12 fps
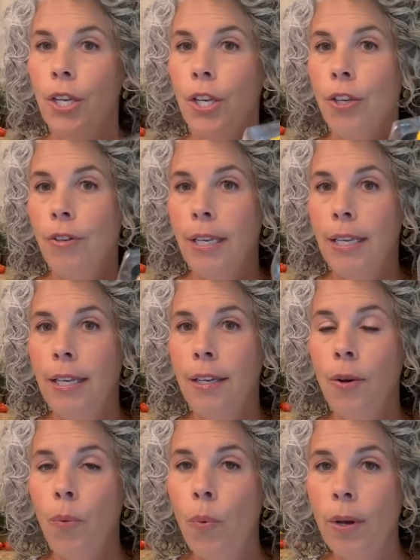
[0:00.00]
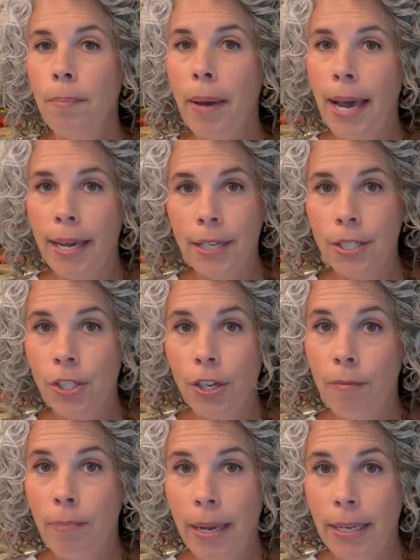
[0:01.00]
You need one package
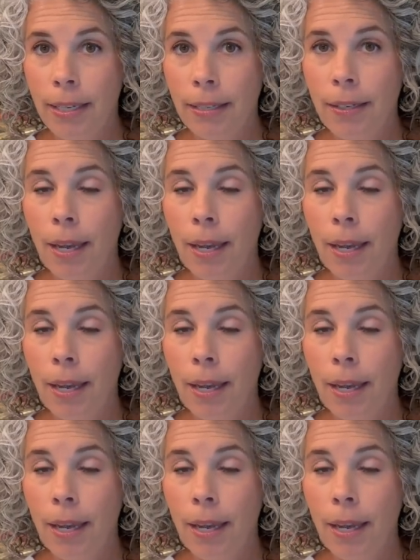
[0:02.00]
of bacon